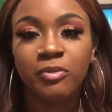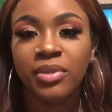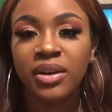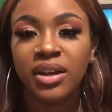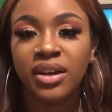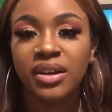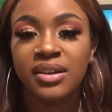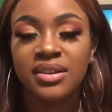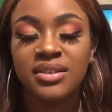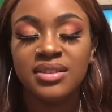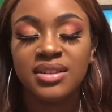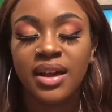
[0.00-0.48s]

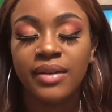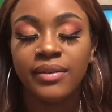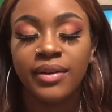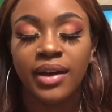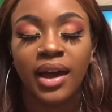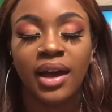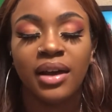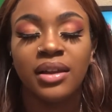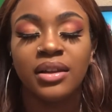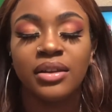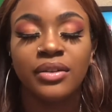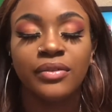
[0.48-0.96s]
because I feel
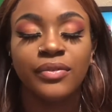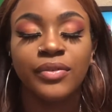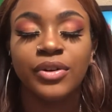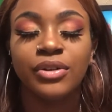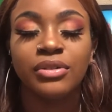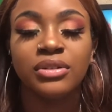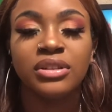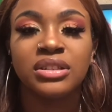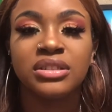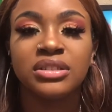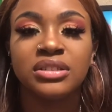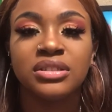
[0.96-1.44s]
like I look
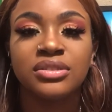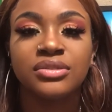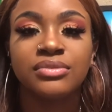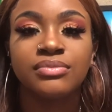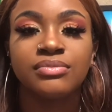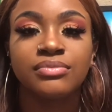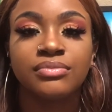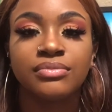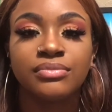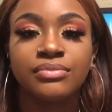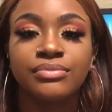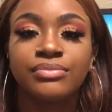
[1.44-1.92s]
foolish.
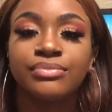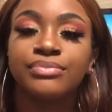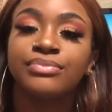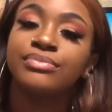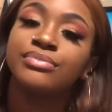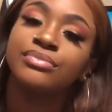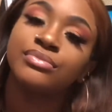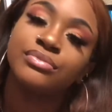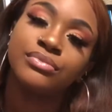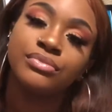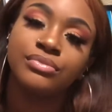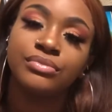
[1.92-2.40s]

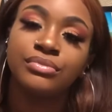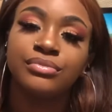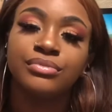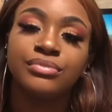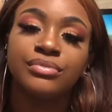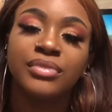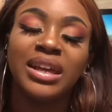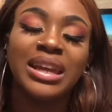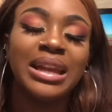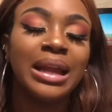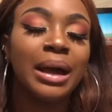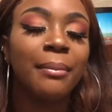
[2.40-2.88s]

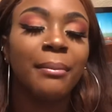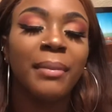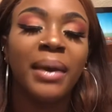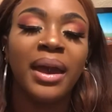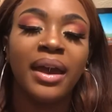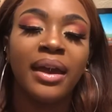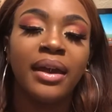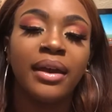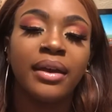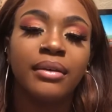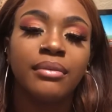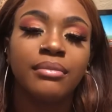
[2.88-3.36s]
And I'm
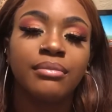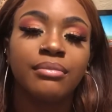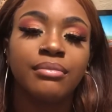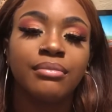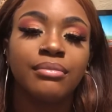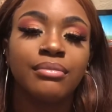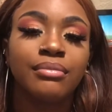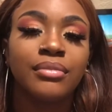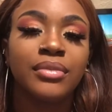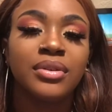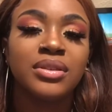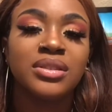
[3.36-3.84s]
mad.
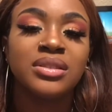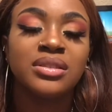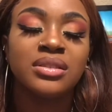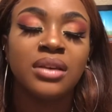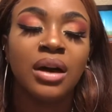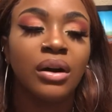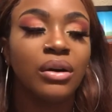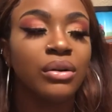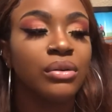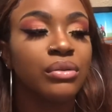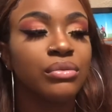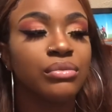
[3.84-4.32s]

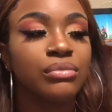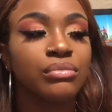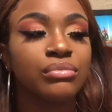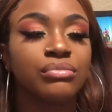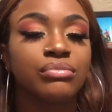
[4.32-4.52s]
So